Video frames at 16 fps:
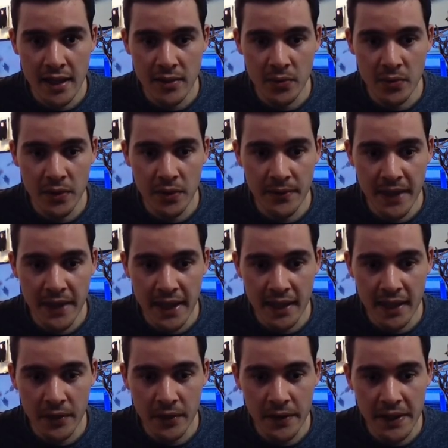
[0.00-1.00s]
and
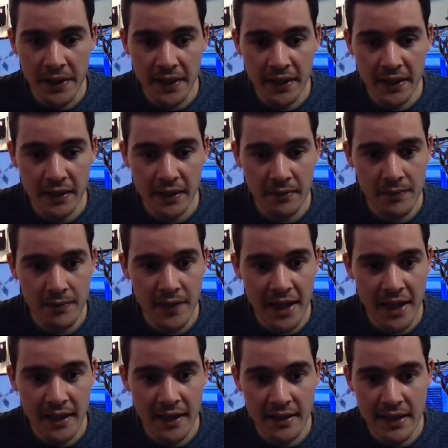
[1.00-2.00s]
Wolfgang Honig
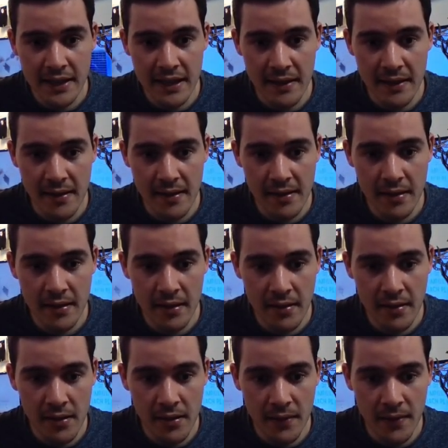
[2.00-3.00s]
added his
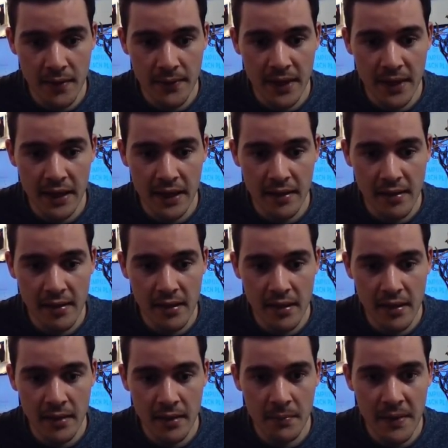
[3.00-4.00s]
service
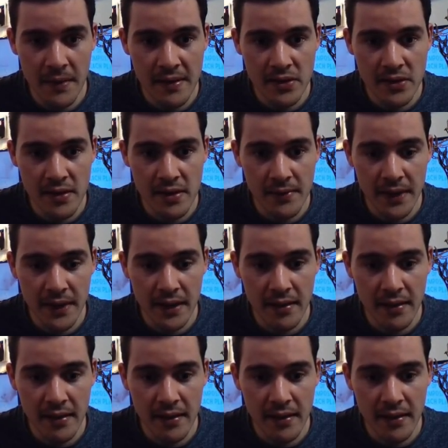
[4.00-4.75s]
files, messages